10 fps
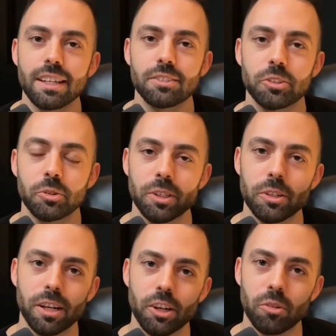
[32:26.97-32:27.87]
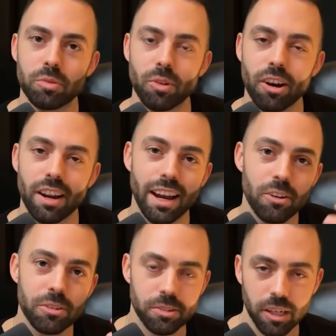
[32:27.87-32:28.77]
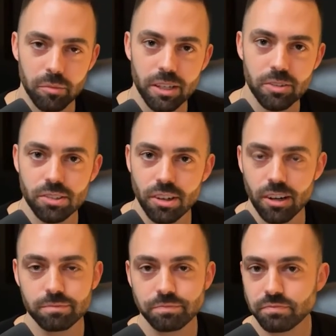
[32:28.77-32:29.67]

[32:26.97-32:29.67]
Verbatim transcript: So you really want to go broad. I always recommend you start,